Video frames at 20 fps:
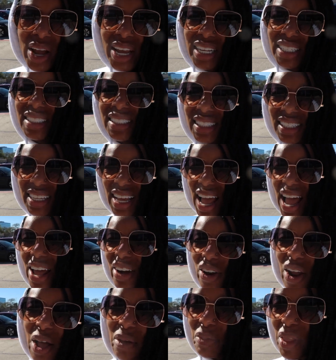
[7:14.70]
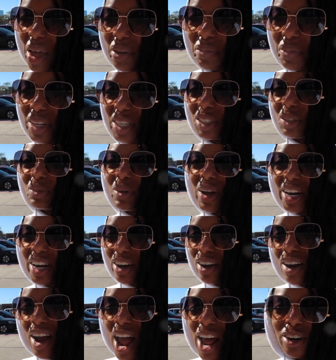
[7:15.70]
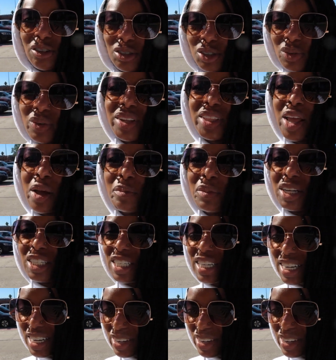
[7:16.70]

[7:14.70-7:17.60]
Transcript: weights. I'm not a big sweater. I don't sweat that much